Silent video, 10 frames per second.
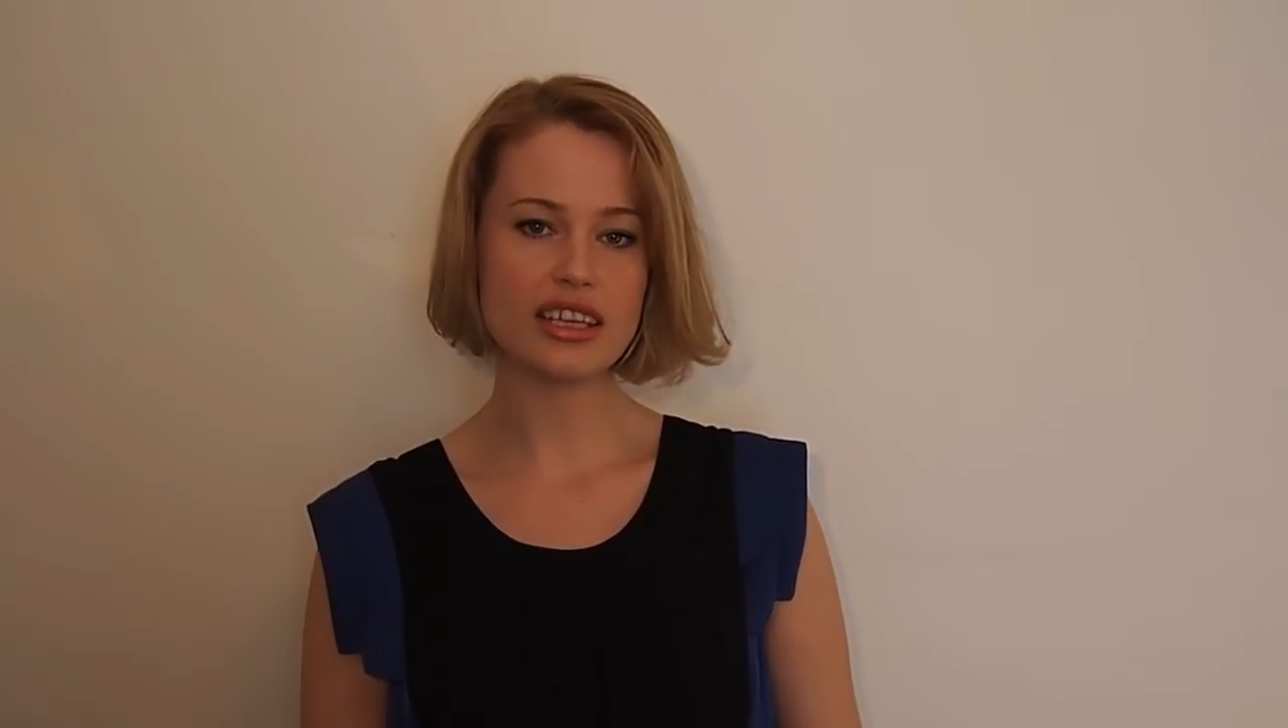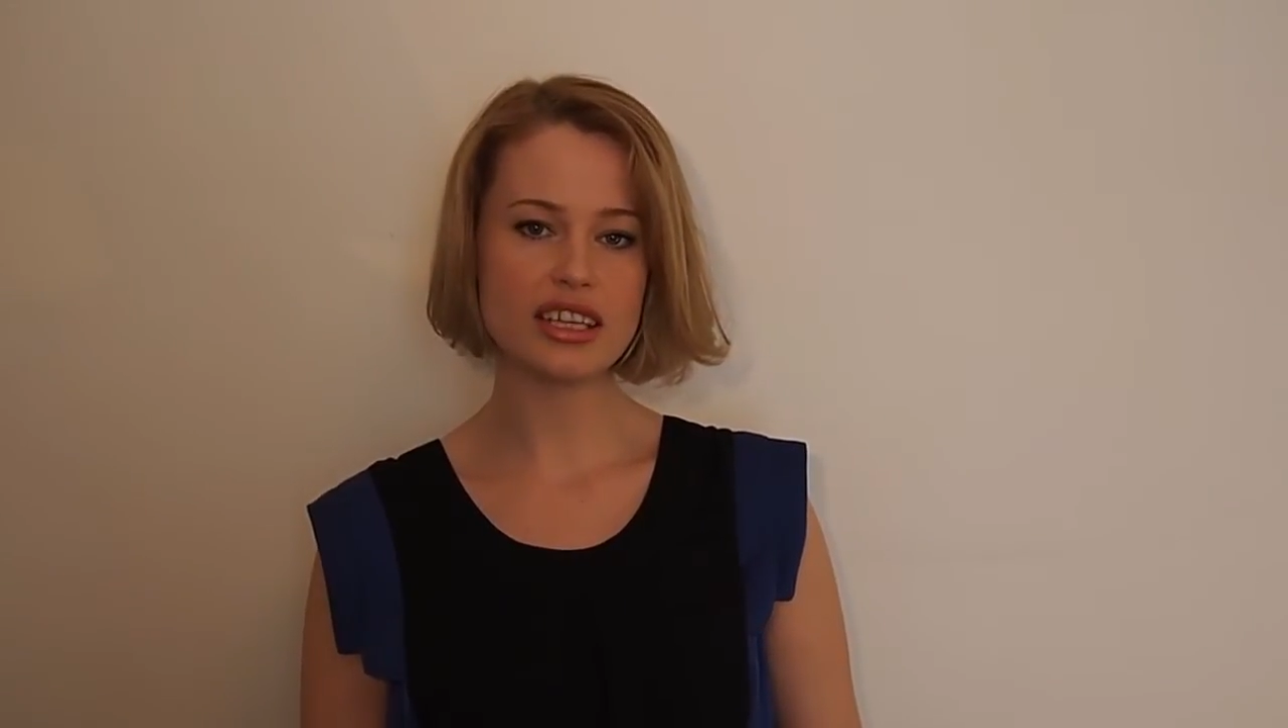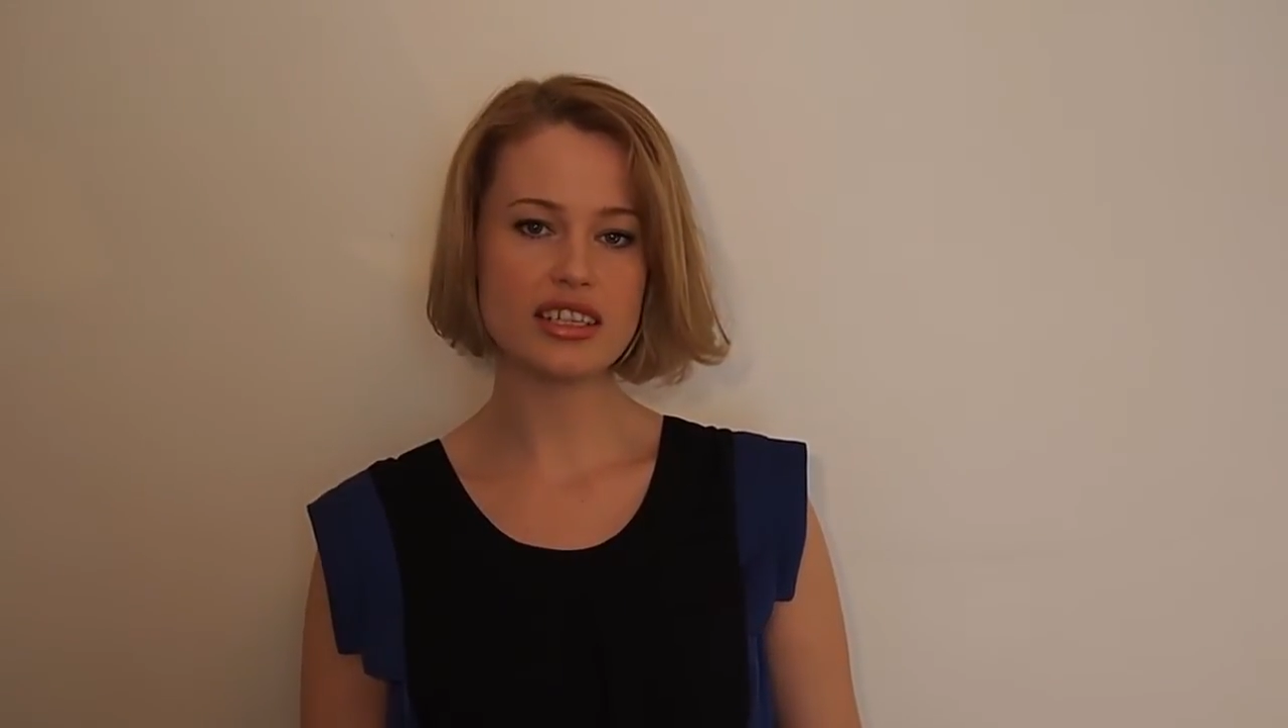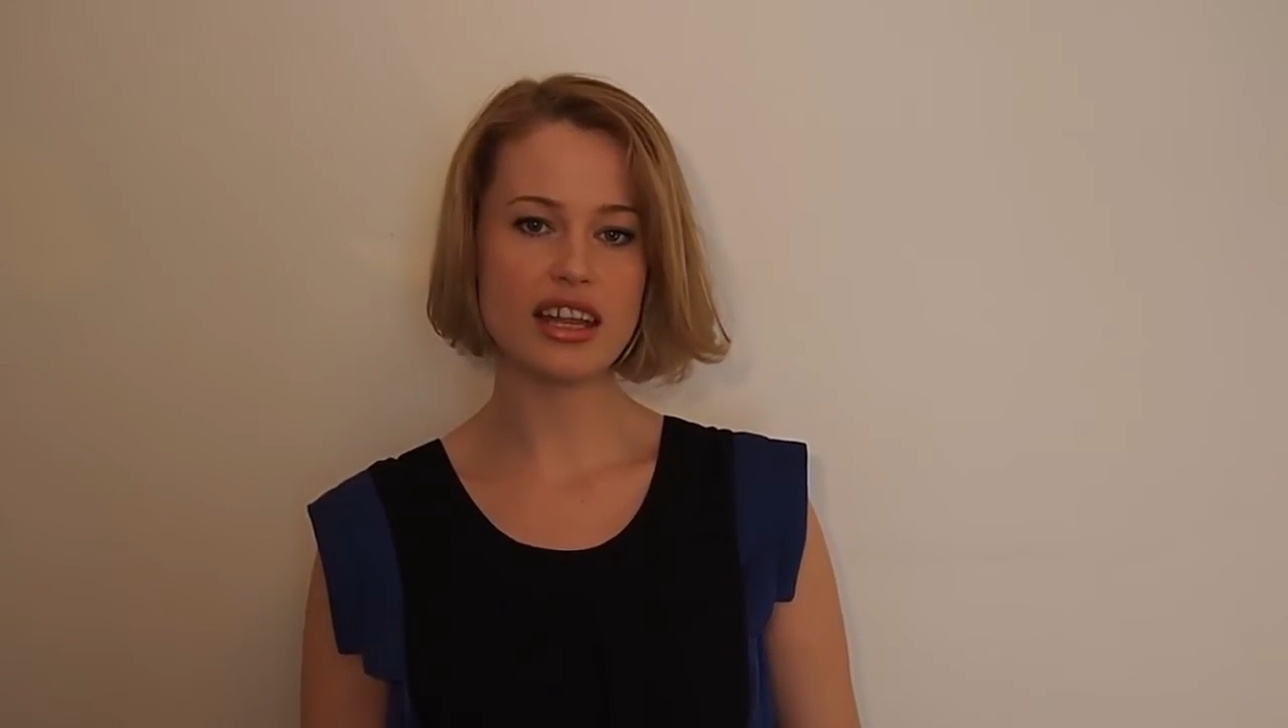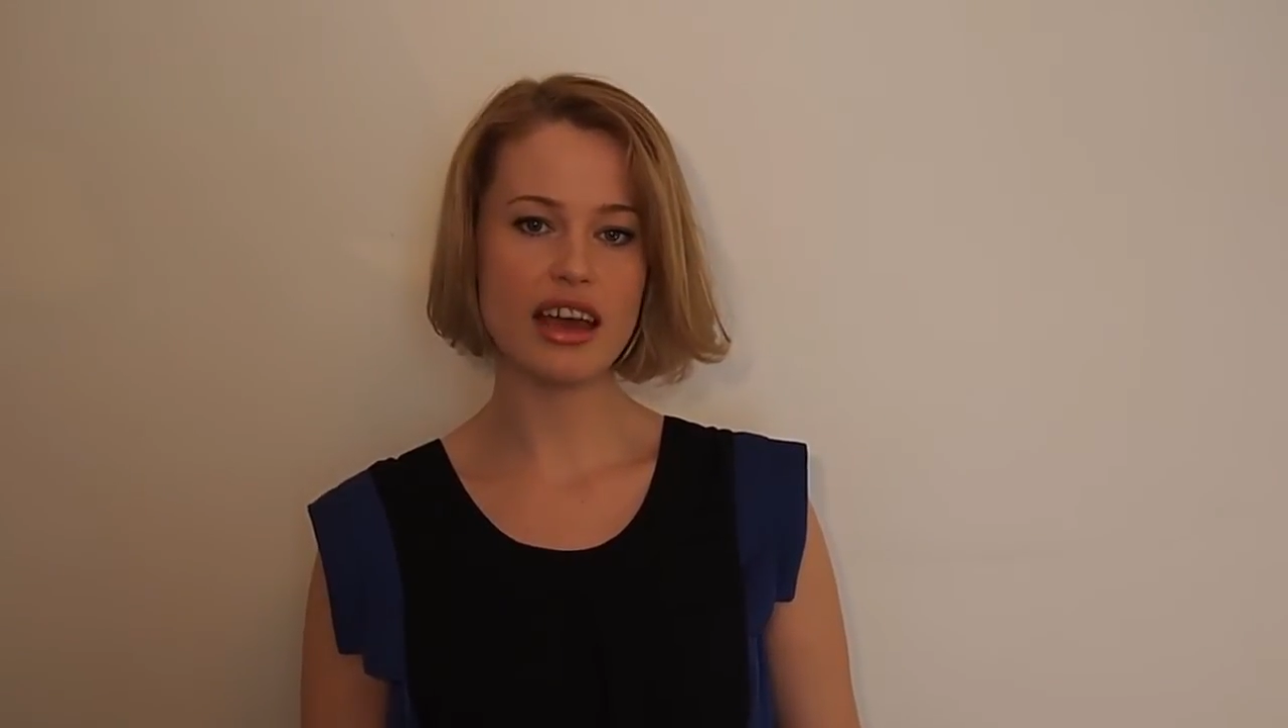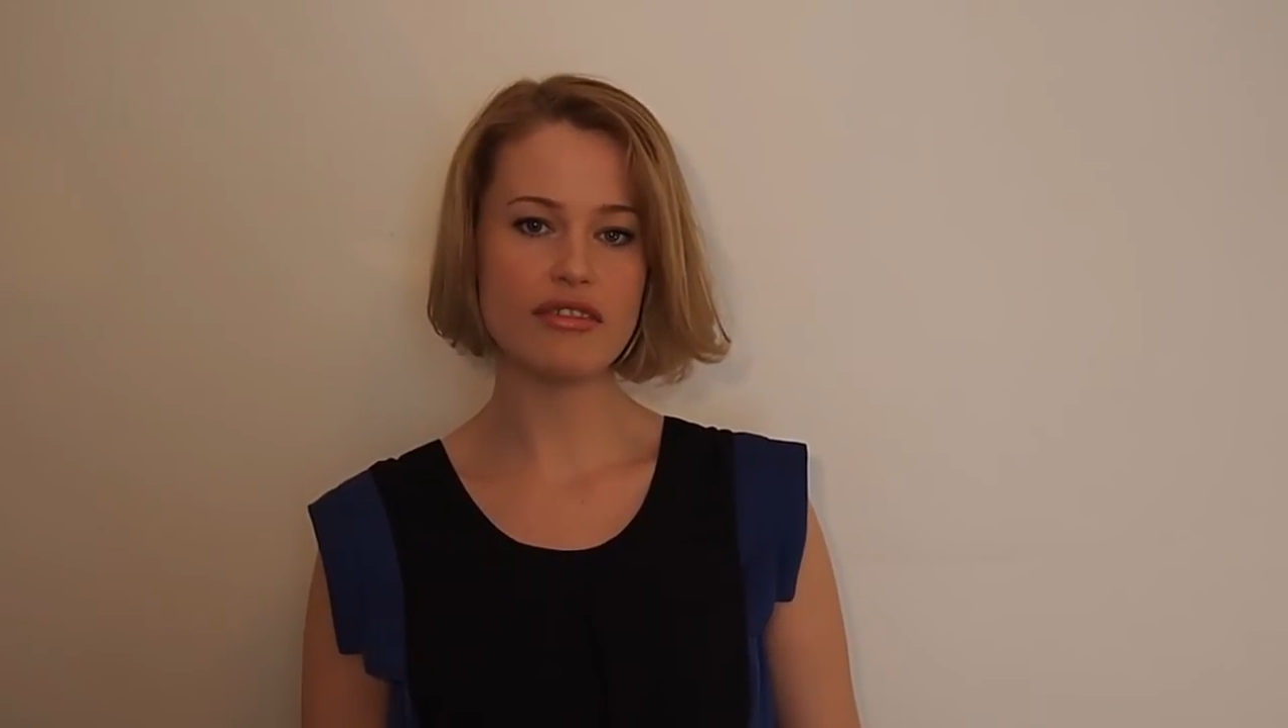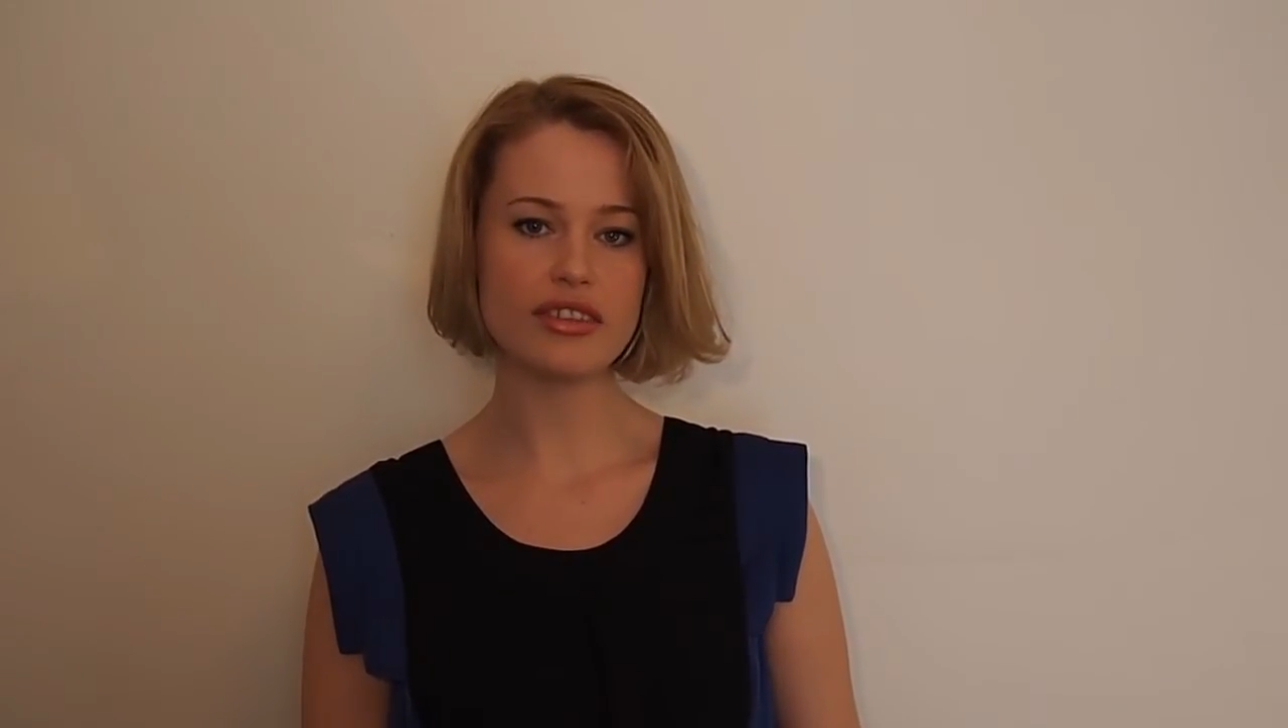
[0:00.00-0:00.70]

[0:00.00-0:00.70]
internet for